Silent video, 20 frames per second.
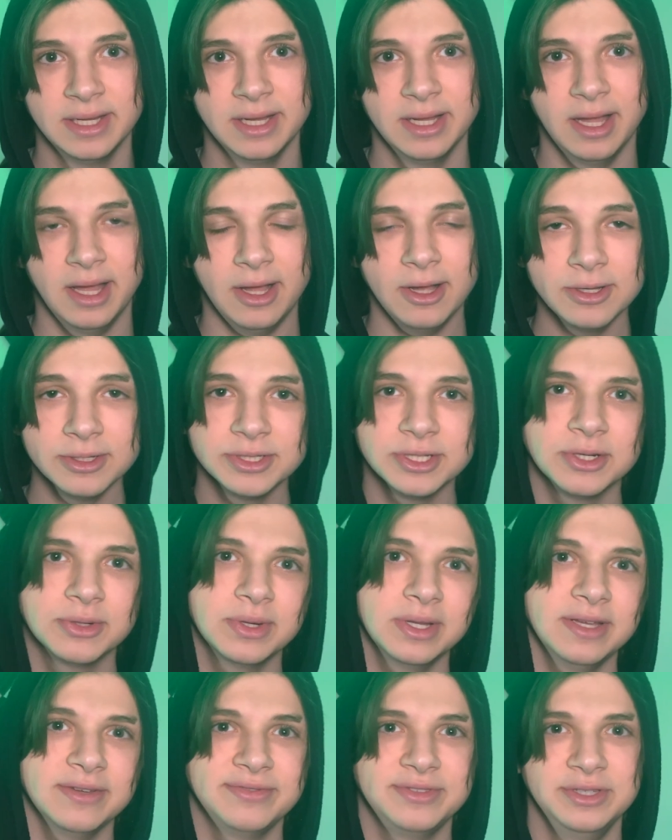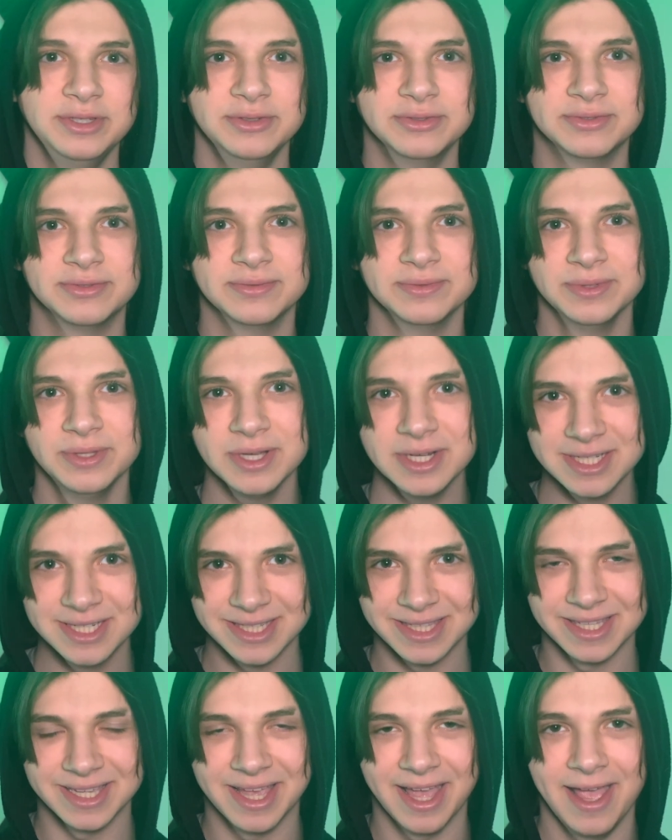Also, if you've looked
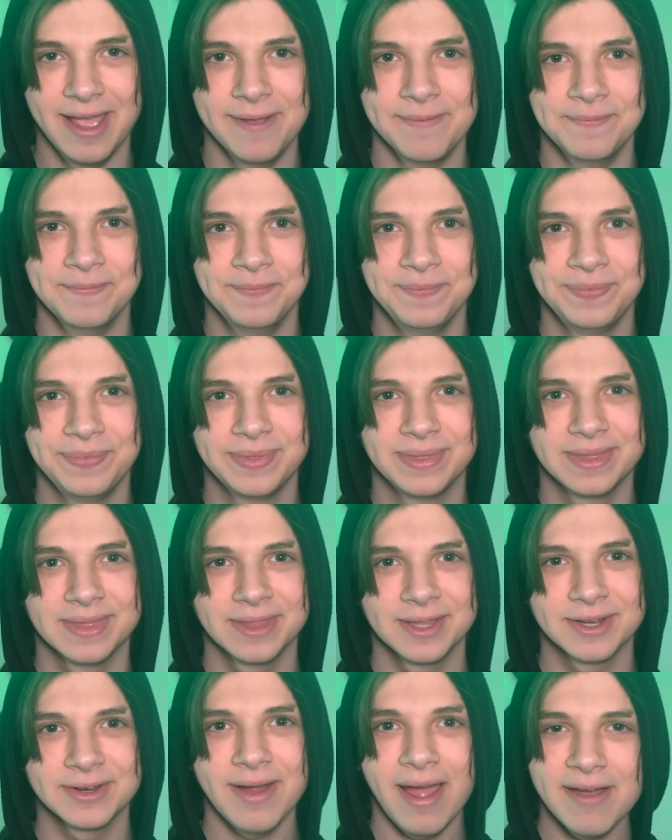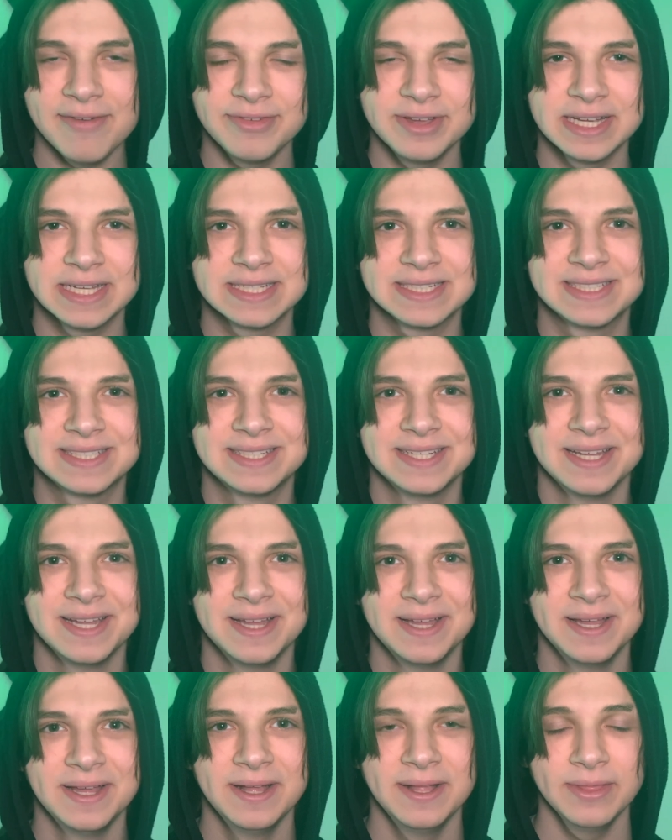at the game, the graphics
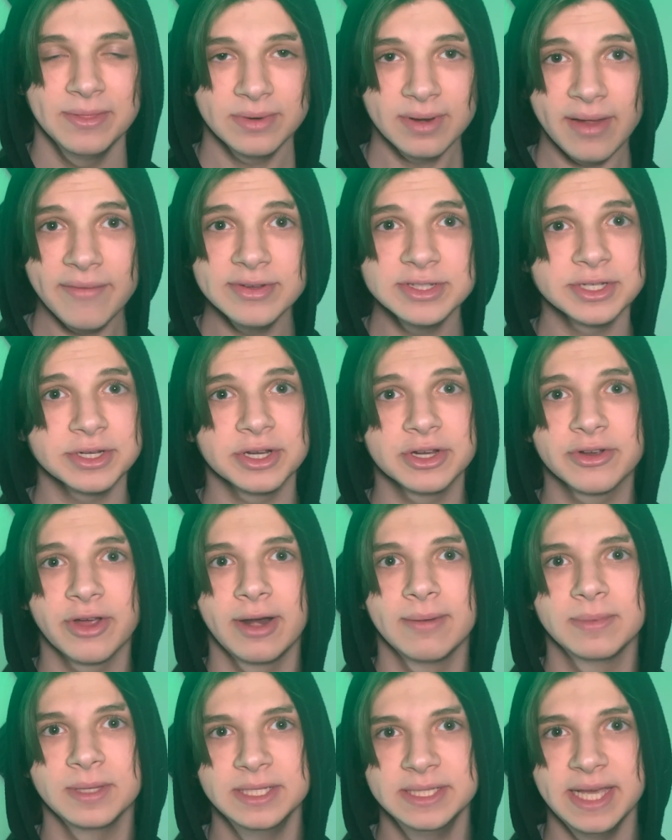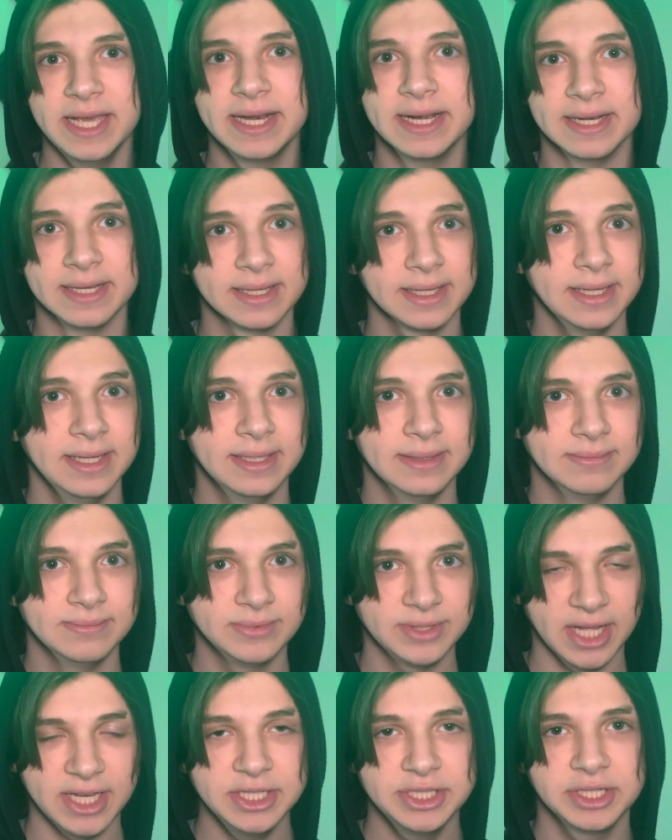the graphics are incredibly dated,
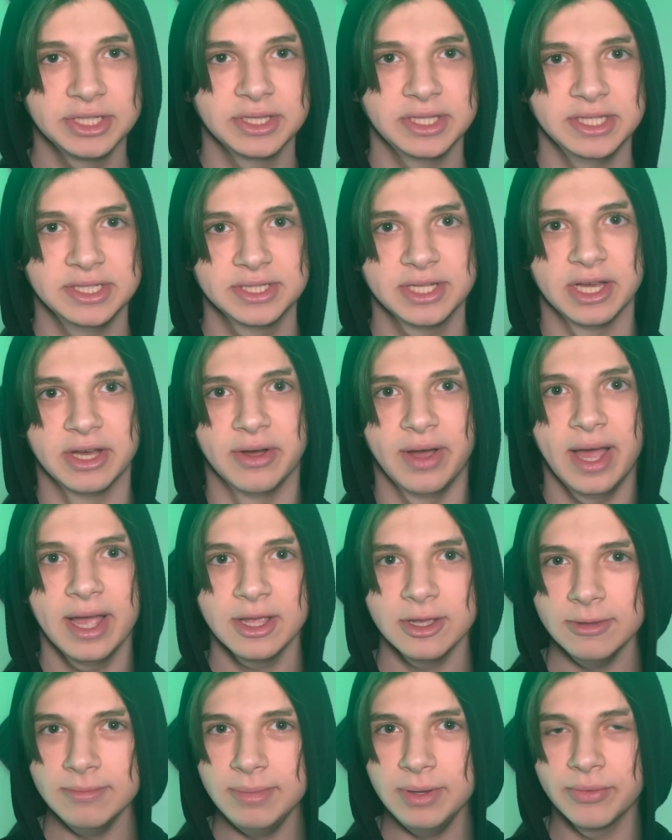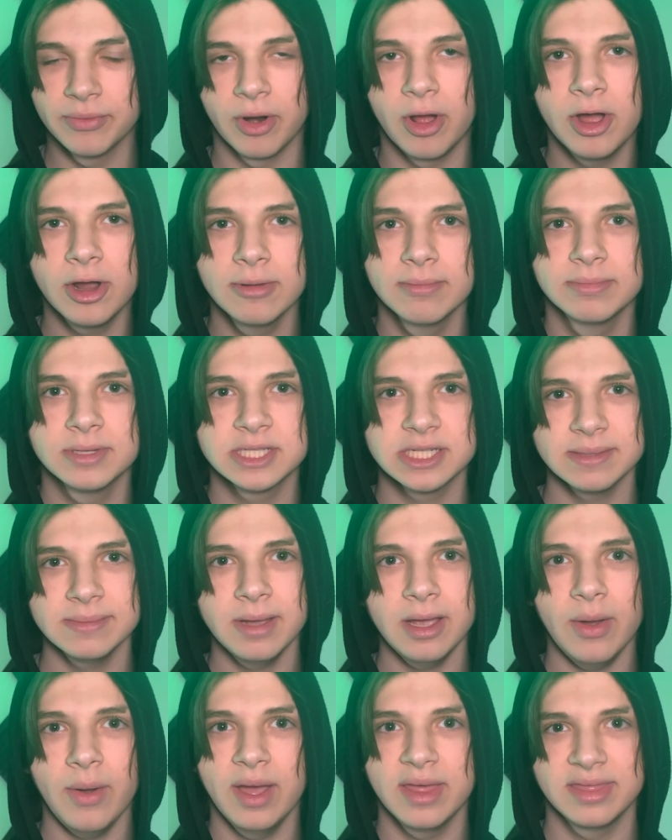intentionally so. I could be wrong, but
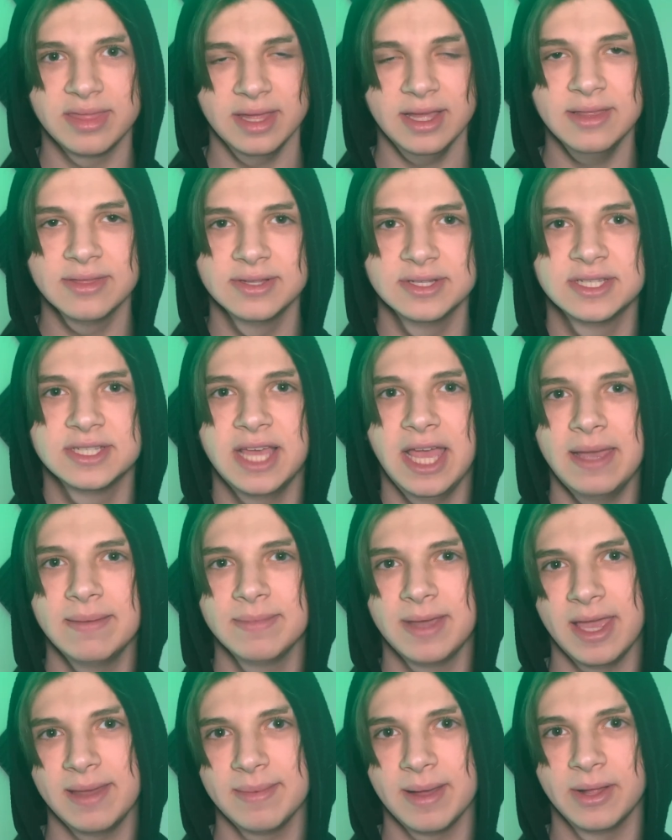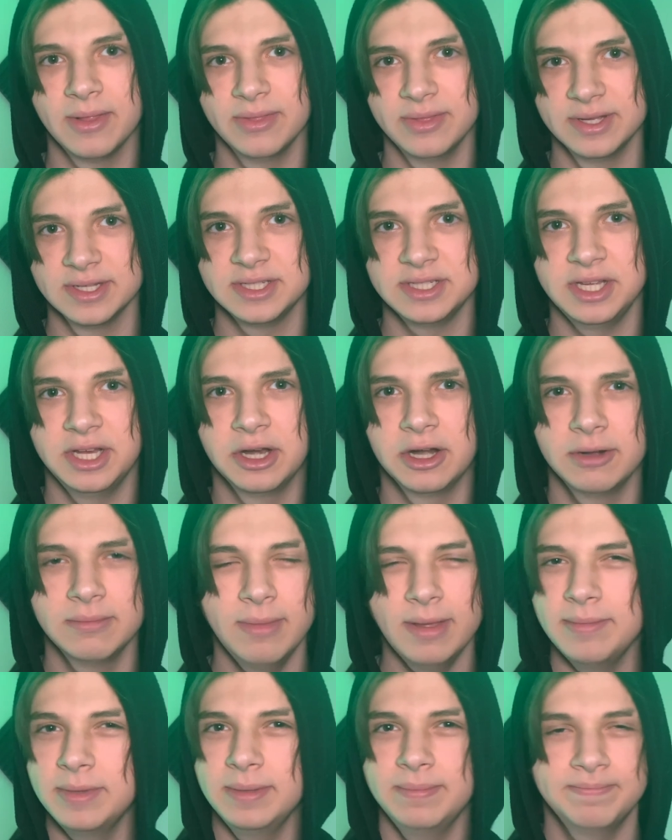somehow I think this game came out this year.
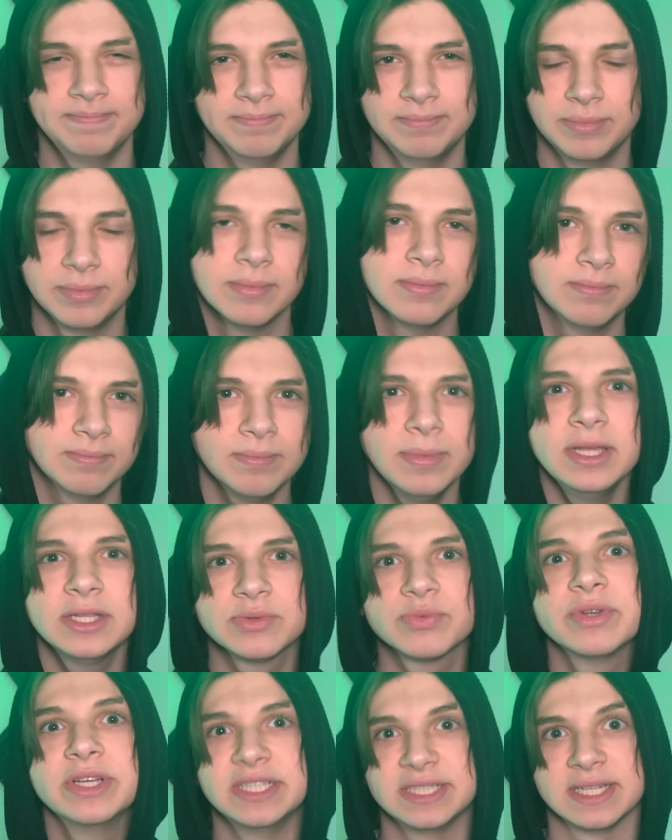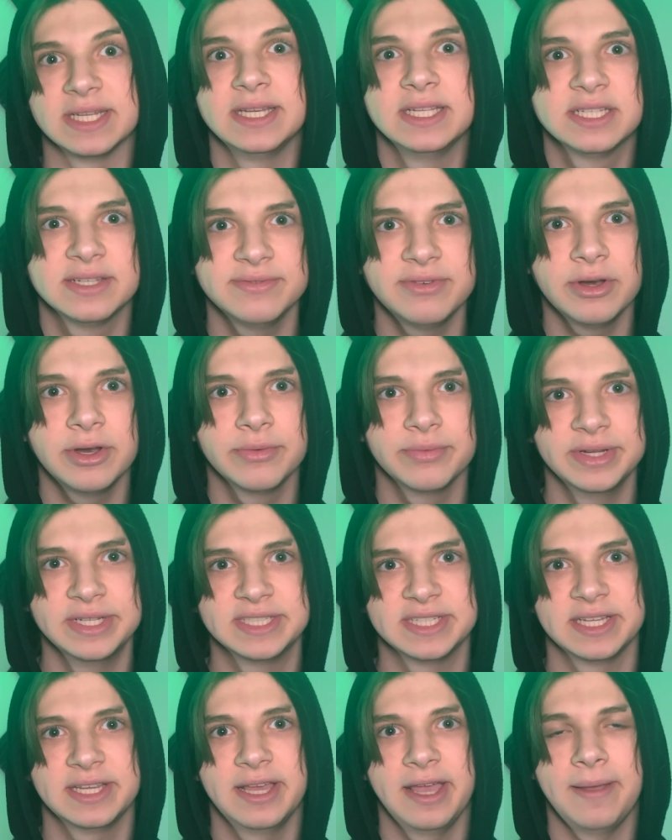Maybe it's recent, it's a very
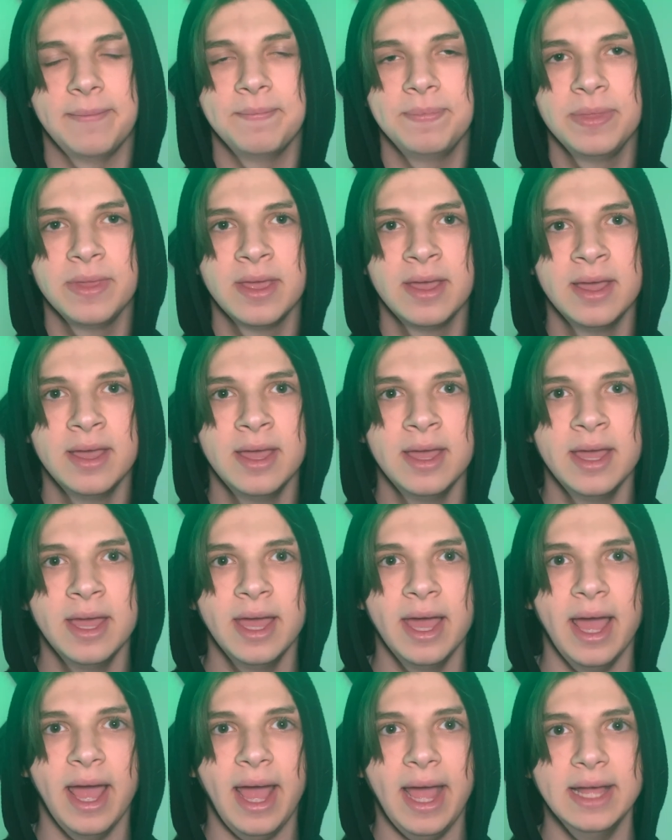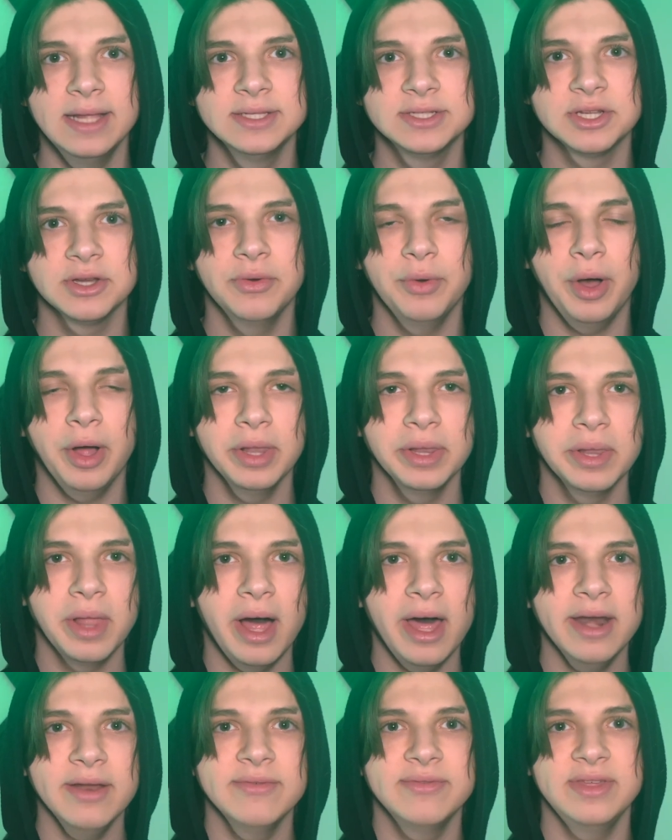recent game. And so a
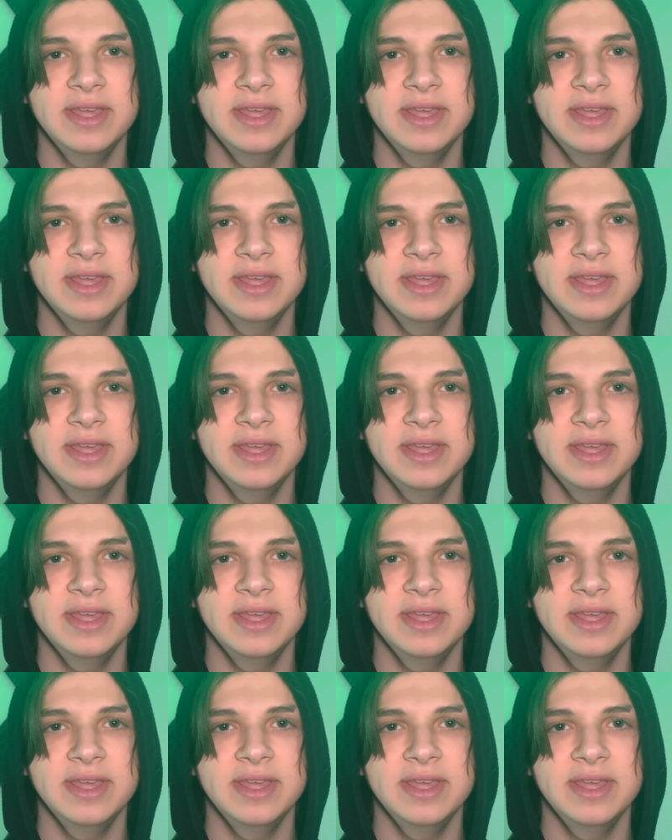lot of the